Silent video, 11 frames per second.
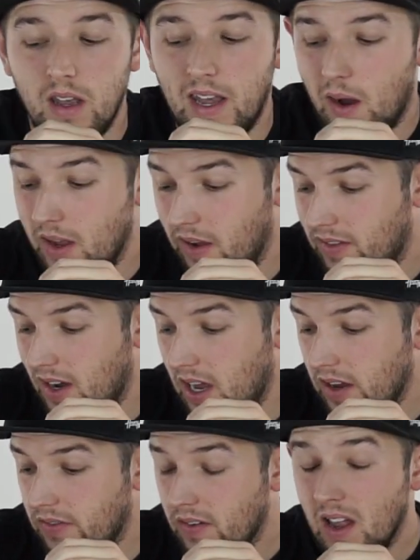Now we have the
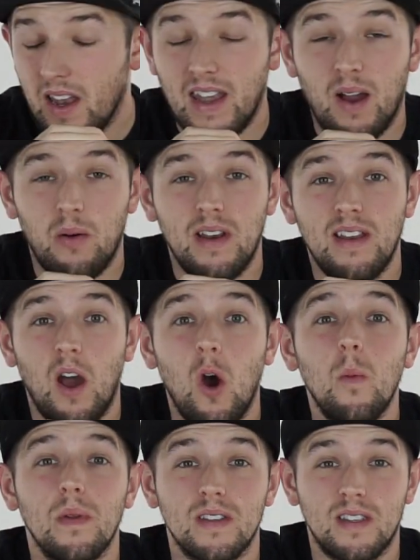knife, now we need to
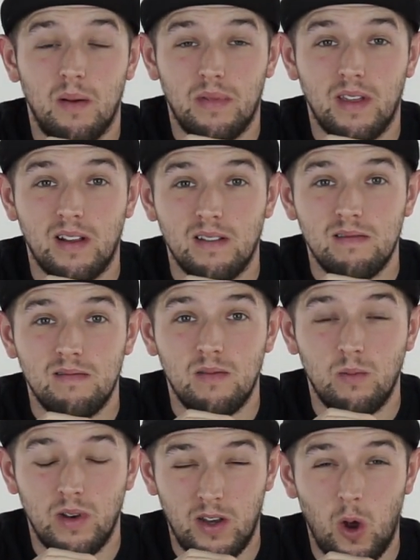open something.
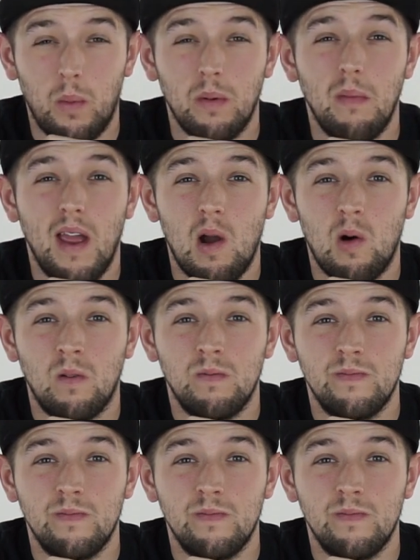We need to open mail.